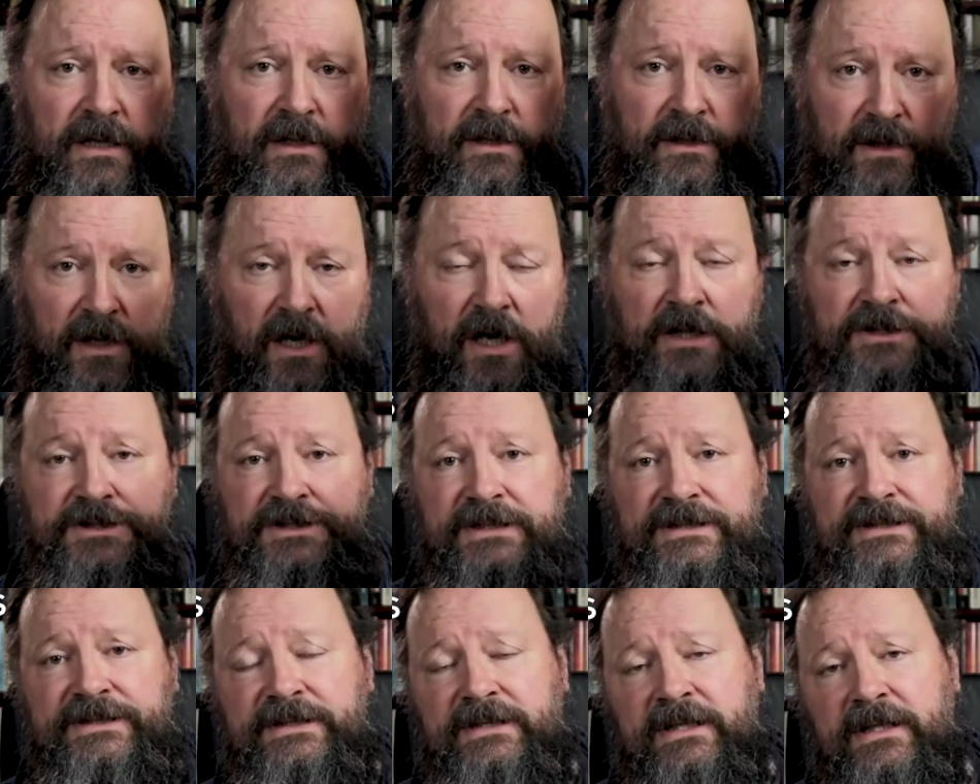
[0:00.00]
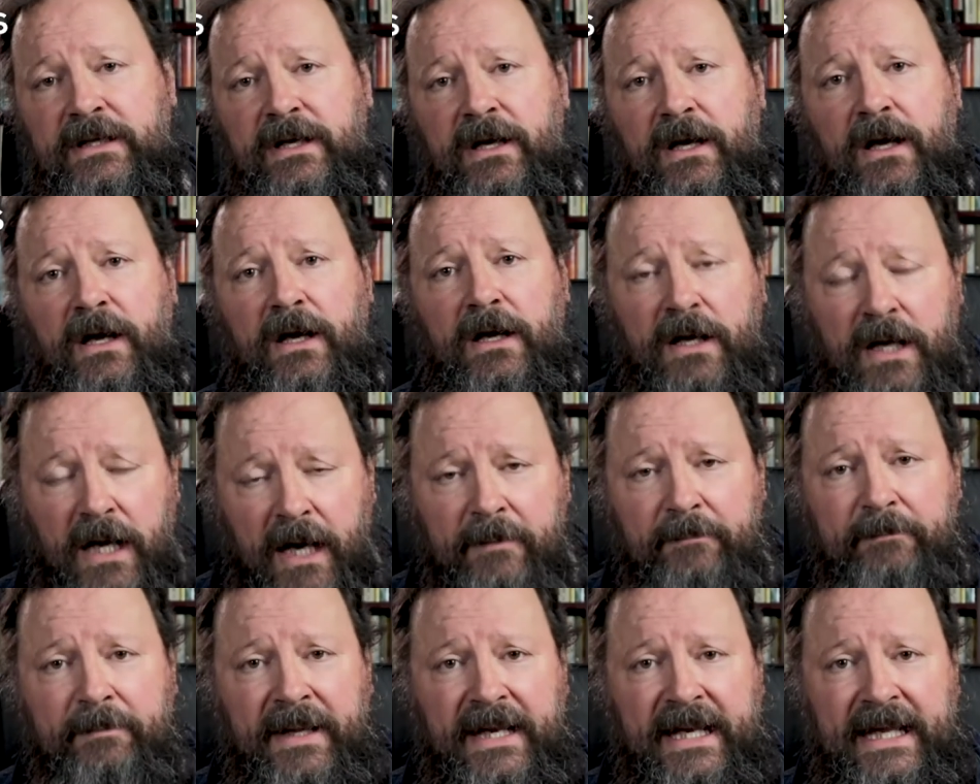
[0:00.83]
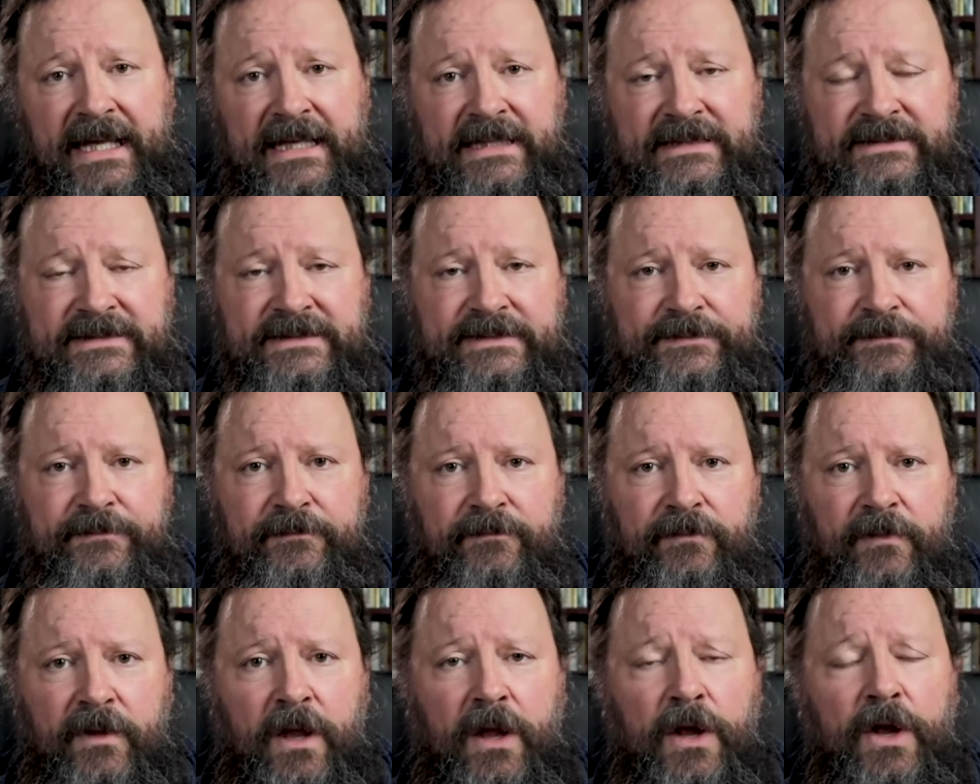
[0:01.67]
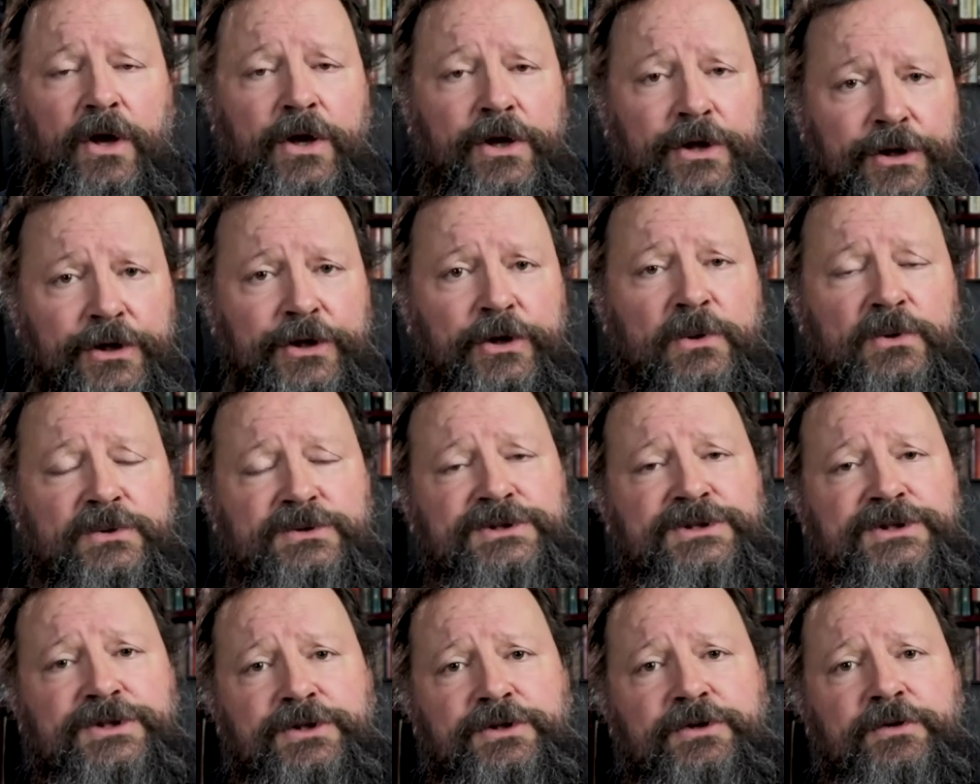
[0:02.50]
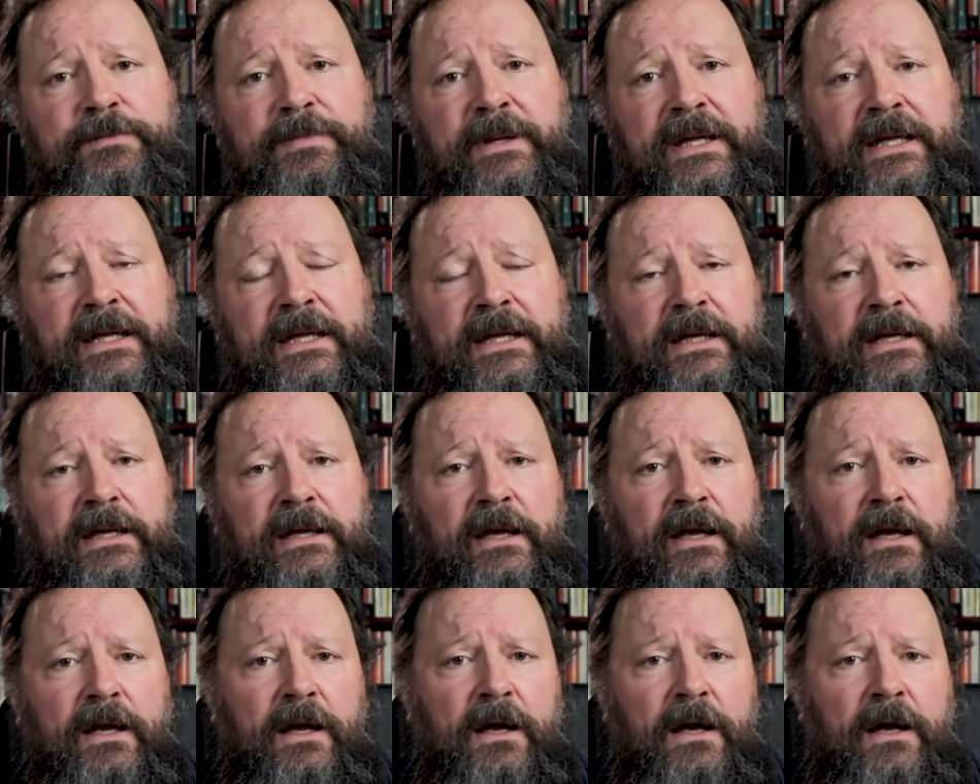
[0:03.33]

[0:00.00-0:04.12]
largest companies used to be